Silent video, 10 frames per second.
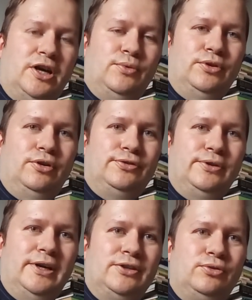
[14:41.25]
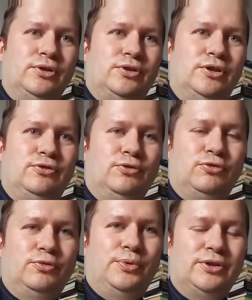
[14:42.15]
I would also like to encourage you
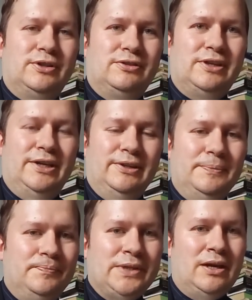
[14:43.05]
to support this channel.